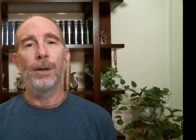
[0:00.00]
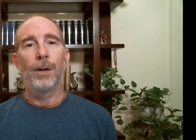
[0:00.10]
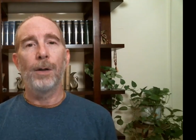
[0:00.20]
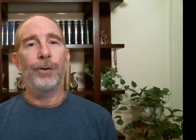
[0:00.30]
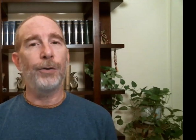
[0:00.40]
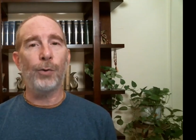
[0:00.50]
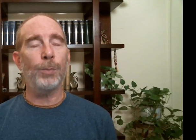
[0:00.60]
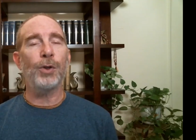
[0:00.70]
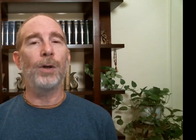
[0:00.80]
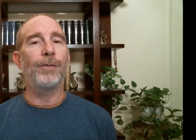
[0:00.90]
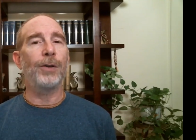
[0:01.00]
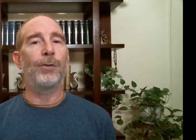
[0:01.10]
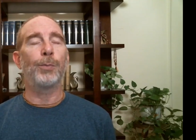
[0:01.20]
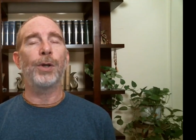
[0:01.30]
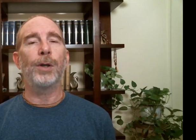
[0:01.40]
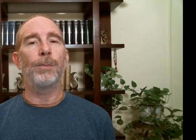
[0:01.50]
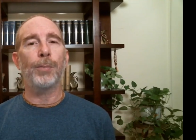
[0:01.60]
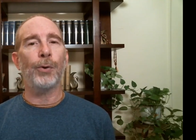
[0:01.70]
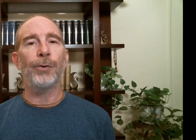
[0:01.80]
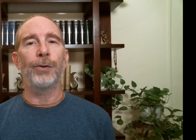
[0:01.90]
the description of this Supreme
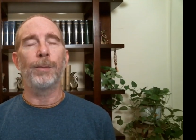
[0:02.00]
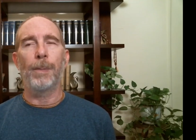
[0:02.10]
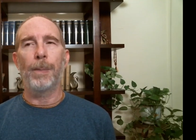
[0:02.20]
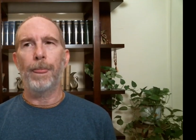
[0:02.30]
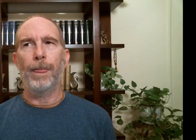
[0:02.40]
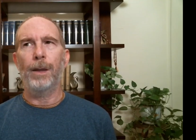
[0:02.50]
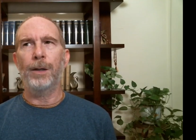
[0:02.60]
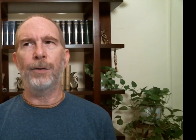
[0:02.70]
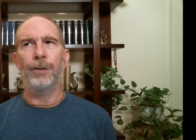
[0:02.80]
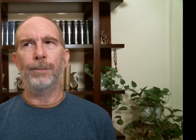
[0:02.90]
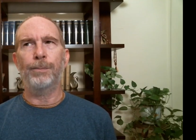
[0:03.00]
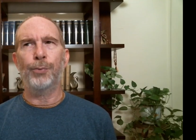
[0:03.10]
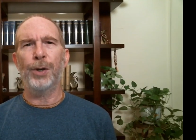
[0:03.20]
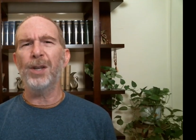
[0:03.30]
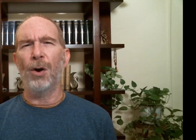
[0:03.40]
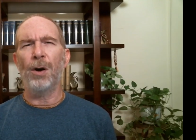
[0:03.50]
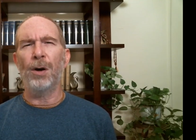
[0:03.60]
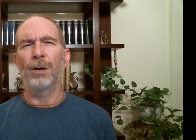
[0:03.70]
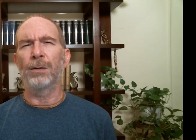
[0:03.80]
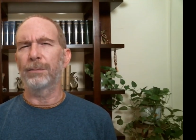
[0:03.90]
Person is pretty
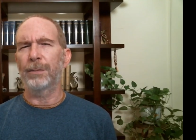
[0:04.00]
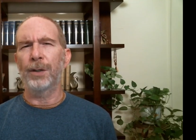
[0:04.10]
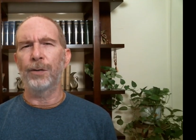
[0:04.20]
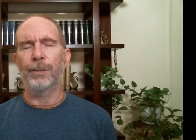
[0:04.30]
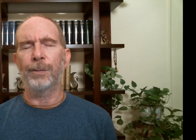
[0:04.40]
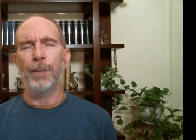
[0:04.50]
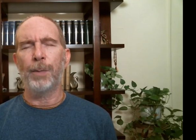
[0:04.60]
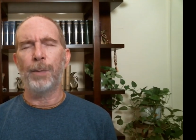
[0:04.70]
awe-inspiring